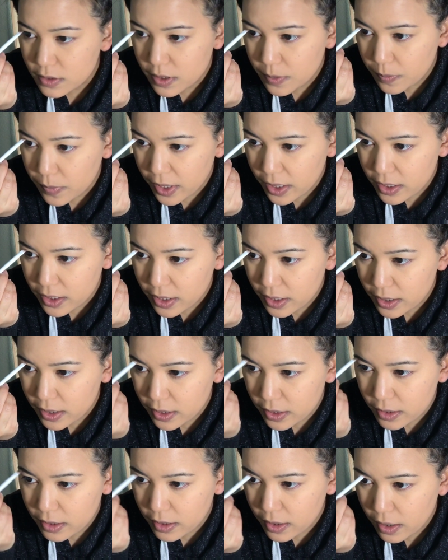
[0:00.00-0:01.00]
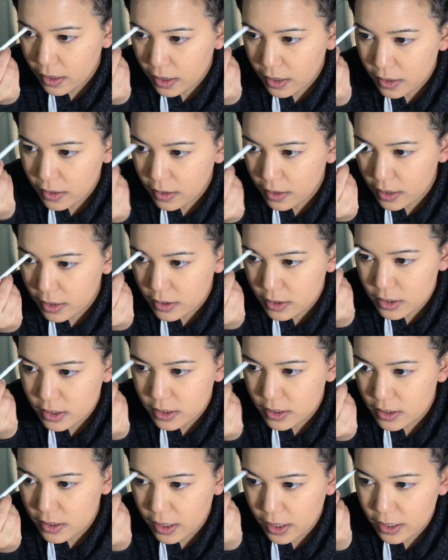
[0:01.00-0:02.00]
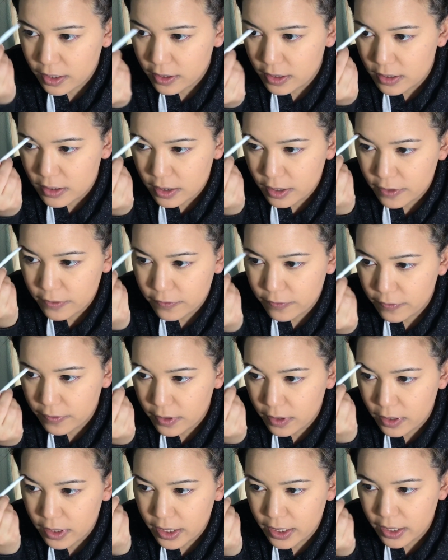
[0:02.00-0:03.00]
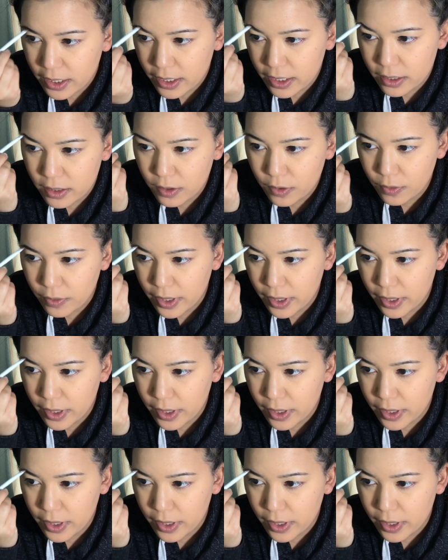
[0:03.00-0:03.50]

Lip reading: Dip back in and then just kind of start filling in,